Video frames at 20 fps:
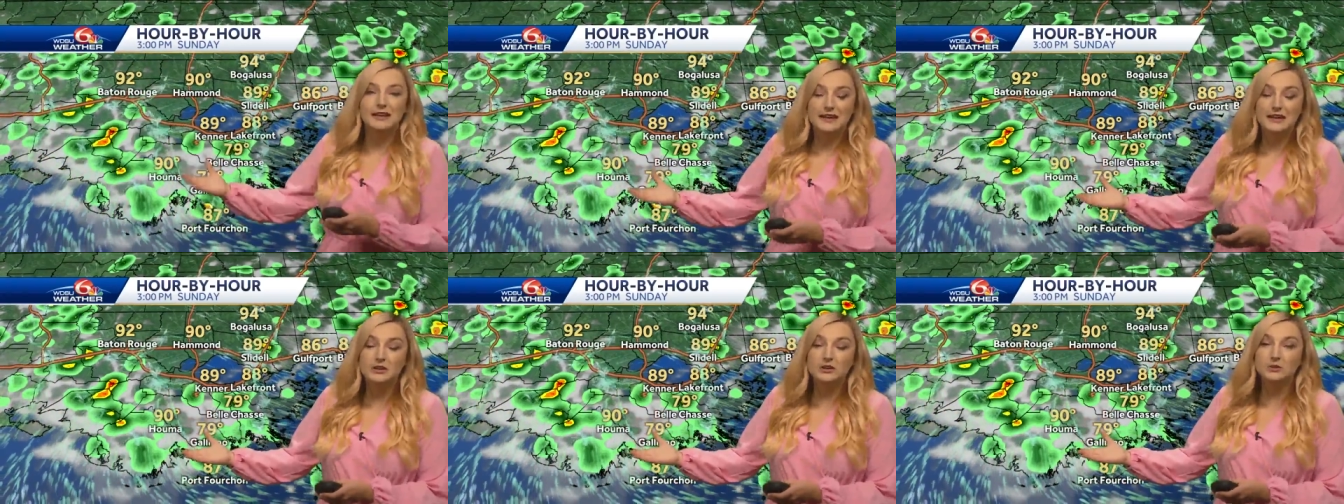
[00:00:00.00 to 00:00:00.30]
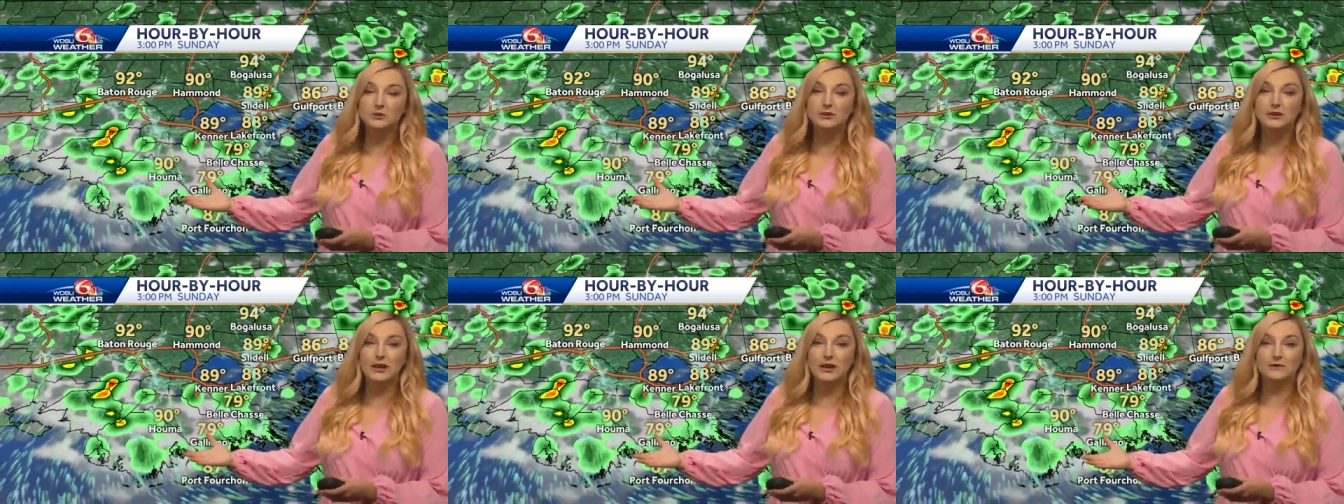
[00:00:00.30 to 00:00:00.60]

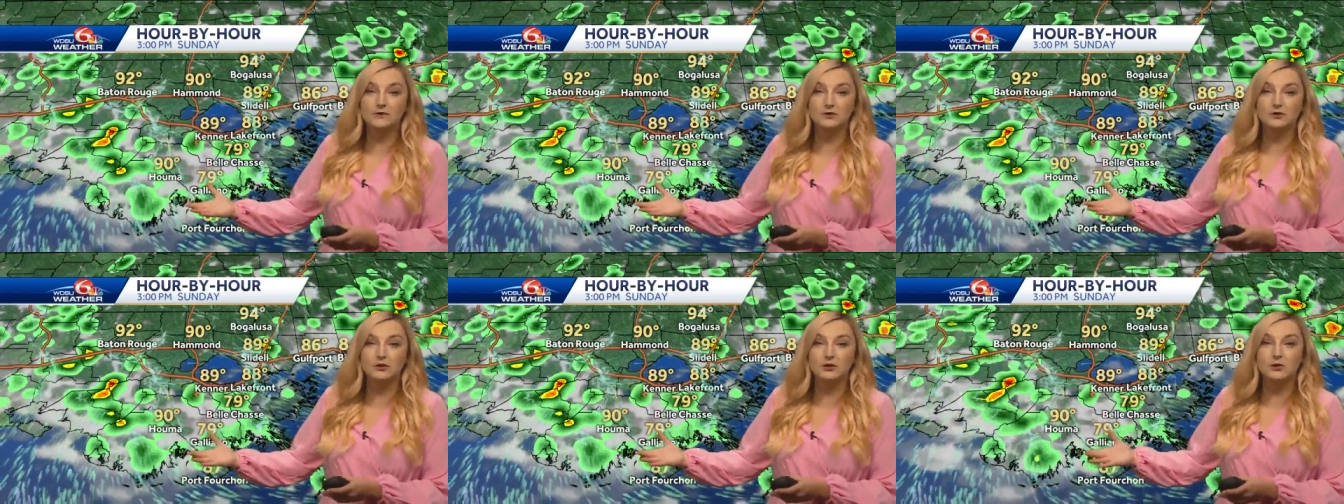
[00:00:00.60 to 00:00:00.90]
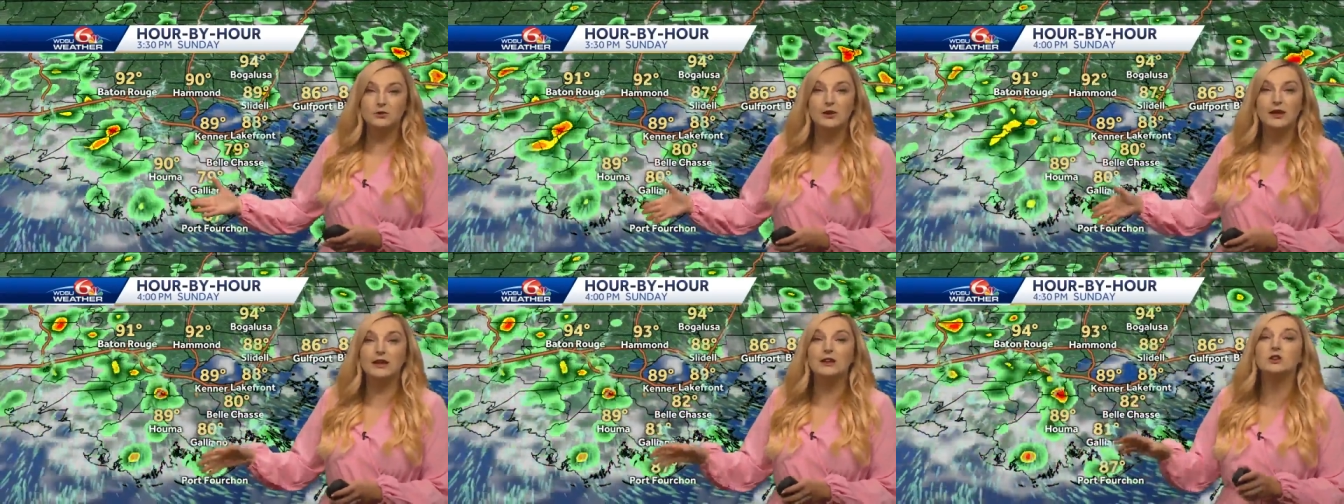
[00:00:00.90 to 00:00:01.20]
into our
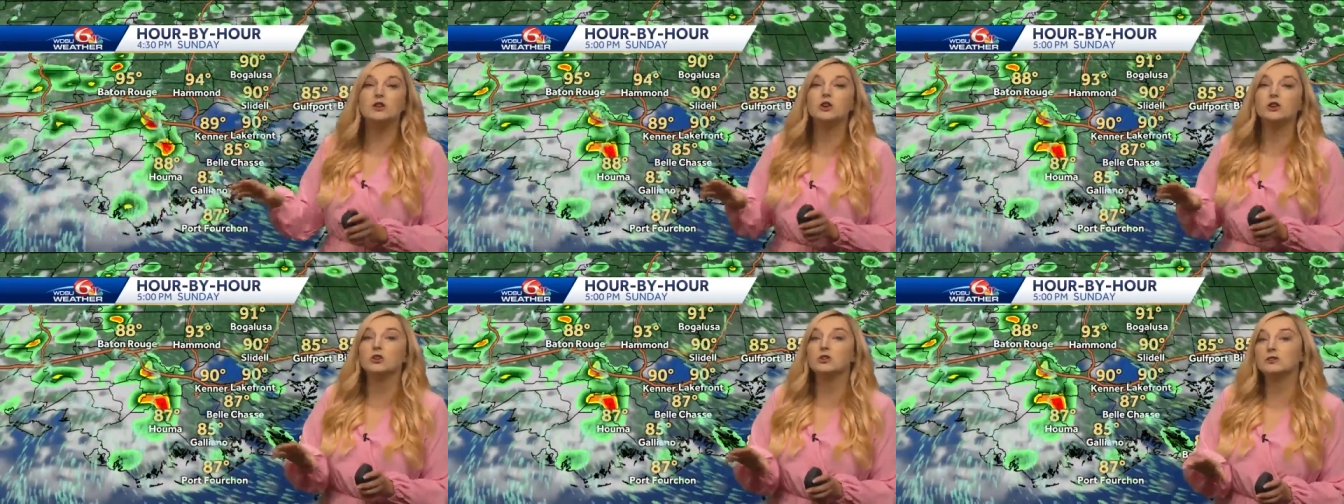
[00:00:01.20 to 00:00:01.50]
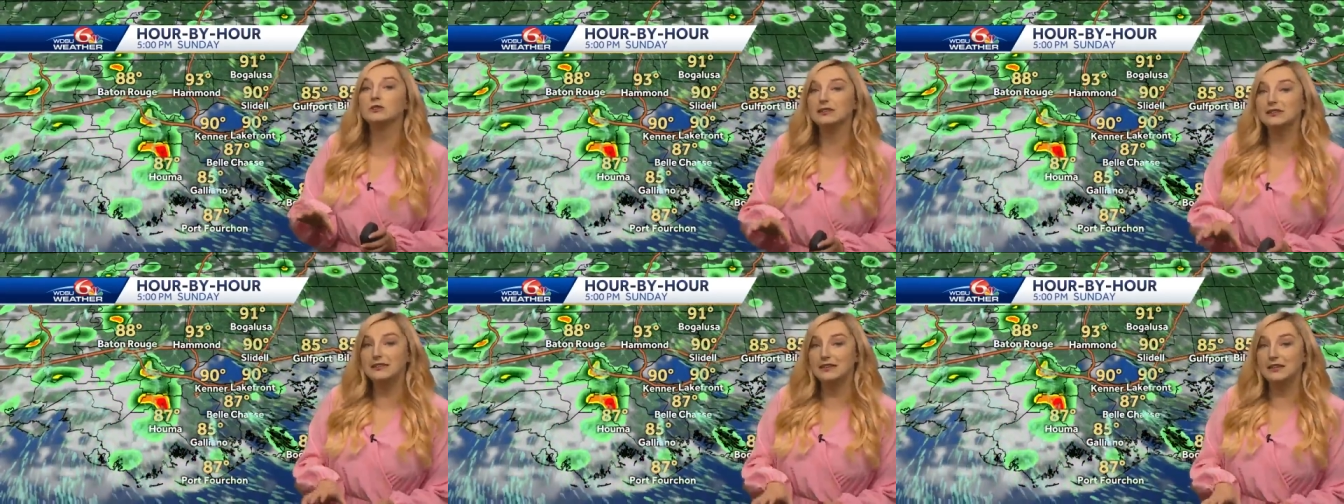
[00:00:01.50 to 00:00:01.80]
afternoon and
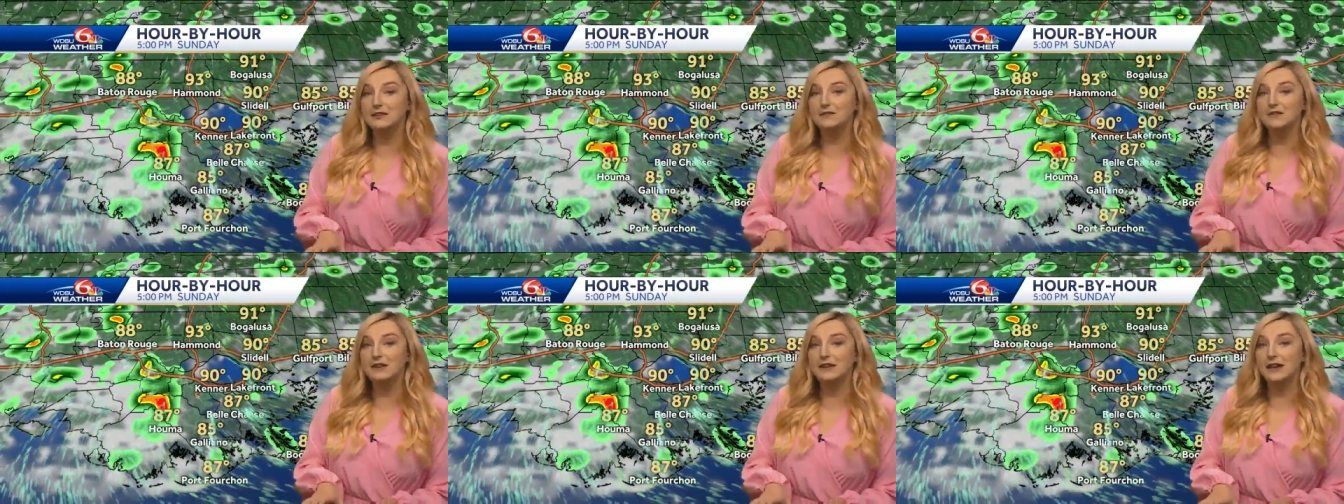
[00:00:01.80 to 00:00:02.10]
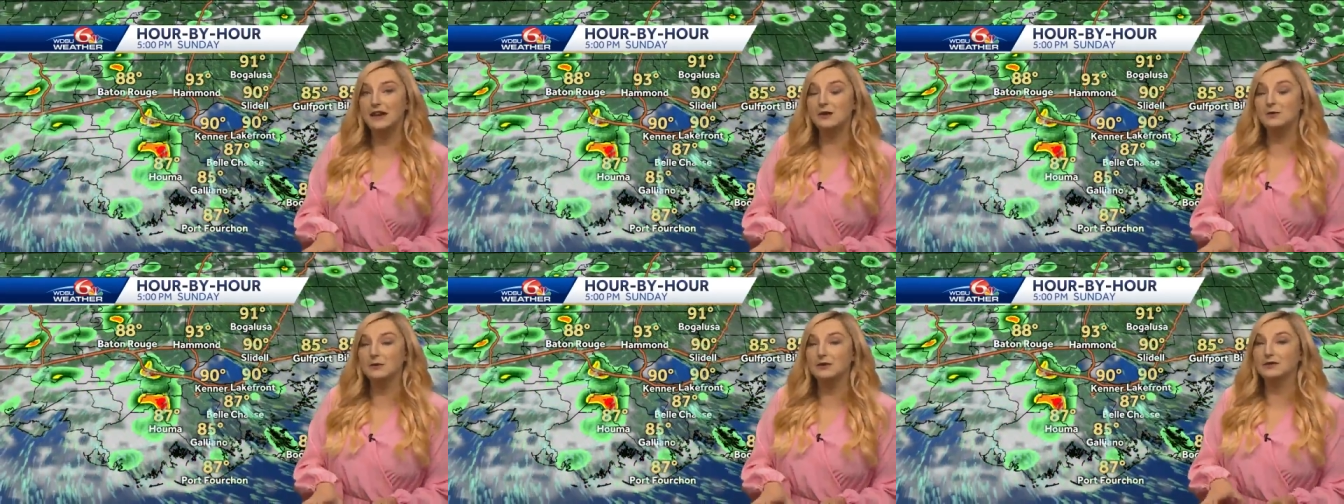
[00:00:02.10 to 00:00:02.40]
early
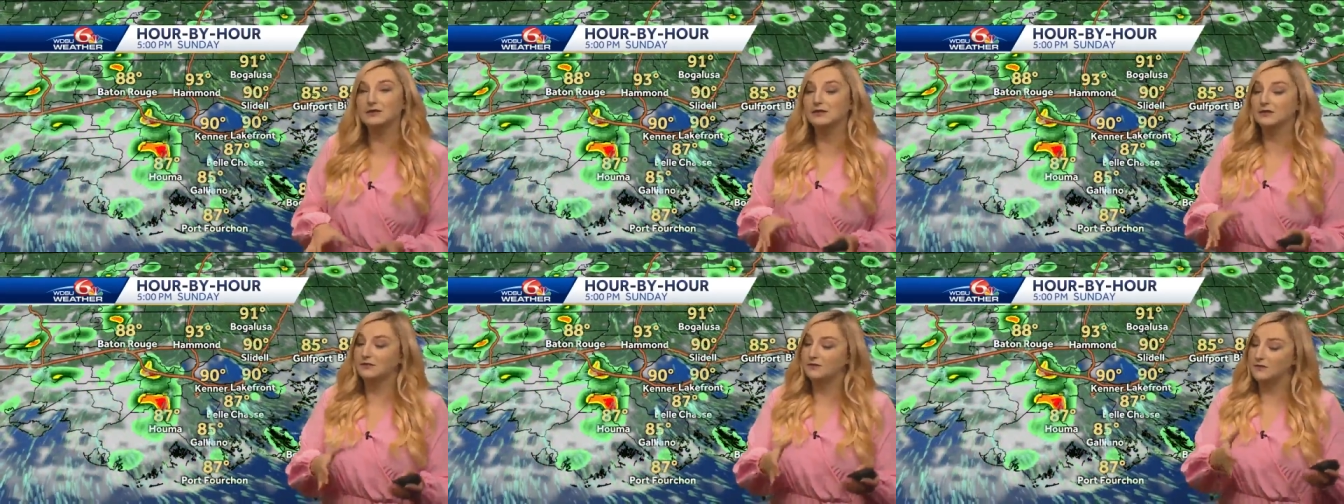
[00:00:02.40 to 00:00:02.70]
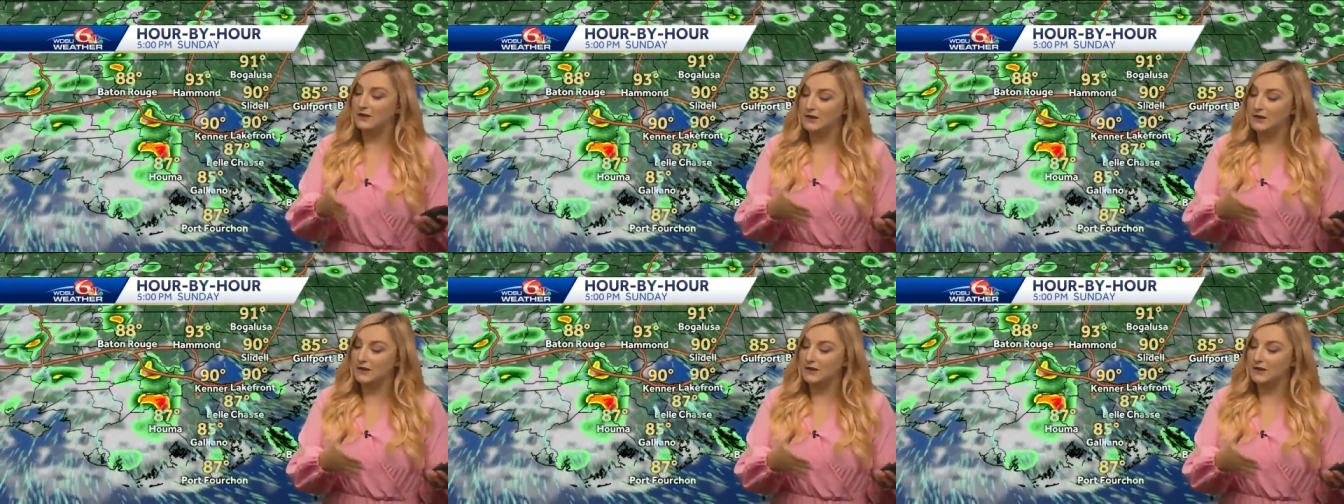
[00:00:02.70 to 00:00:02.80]
evening hours.